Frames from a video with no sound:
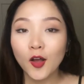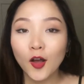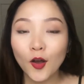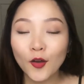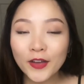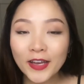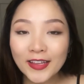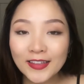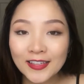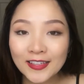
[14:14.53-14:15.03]

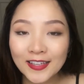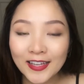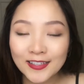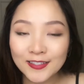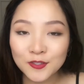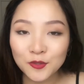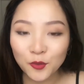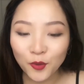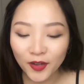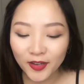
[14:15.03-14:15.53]
Okay, the
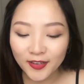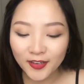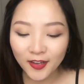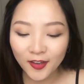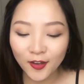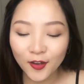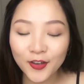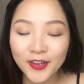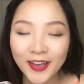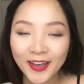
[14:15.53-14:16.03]
last one.
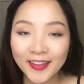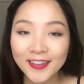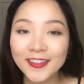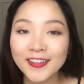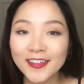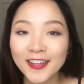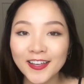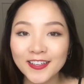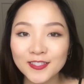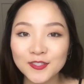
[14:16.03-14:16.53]
Okay,
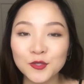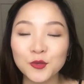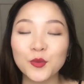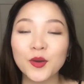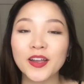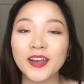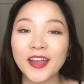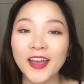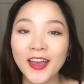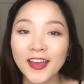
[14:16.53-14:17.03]
the last
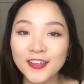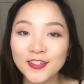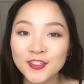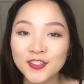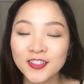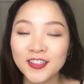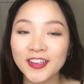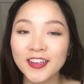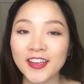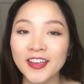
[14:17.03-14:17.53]
one
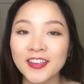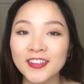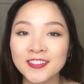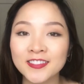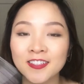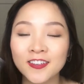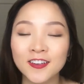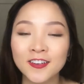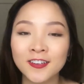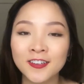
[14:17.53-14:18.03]
actually
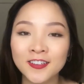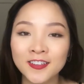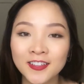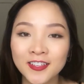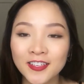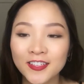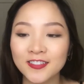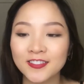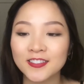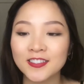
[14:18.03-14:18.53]
is the
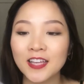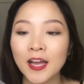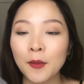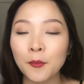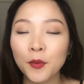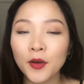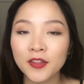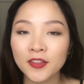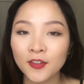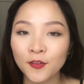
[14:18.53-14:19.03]
earliest.
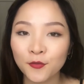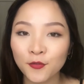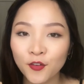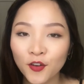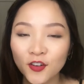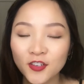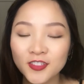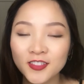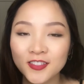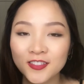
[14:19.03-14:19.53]
I bought the
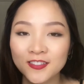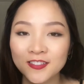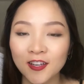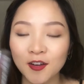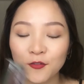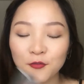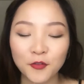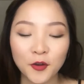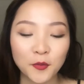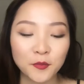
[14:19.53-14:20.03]
first
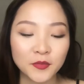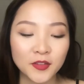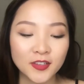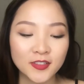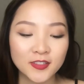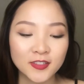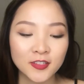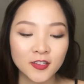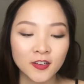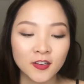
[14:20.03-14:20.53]
stuff from
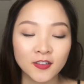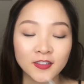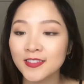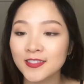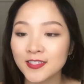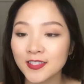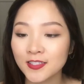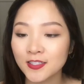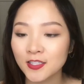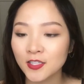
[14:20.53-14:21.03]
this year.
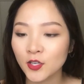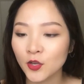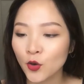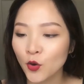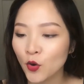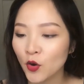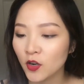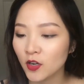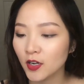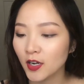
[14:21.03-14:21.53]
It's the
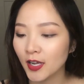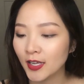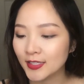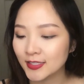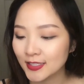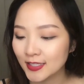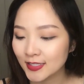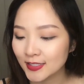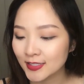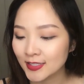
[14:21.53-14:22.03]
Dior
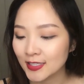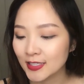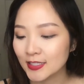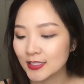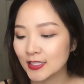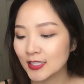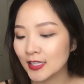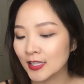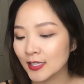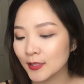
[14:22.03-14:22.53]

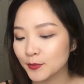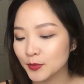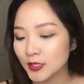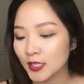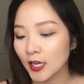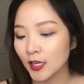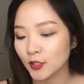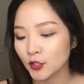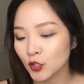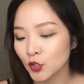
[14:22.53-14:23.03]
Addicted Lip
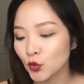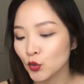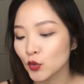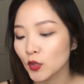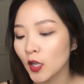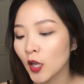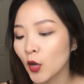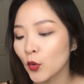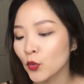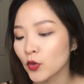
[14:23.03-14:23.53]
Tattoo
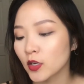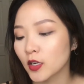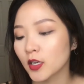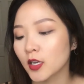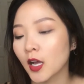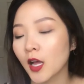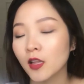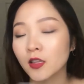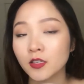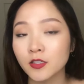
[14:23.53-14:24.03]

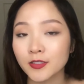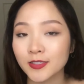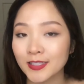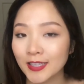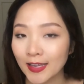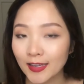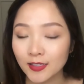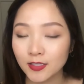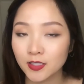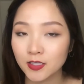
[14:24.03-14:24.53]
Longwear Color
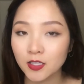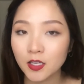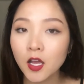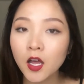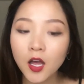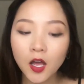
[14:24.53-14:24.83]
Tint.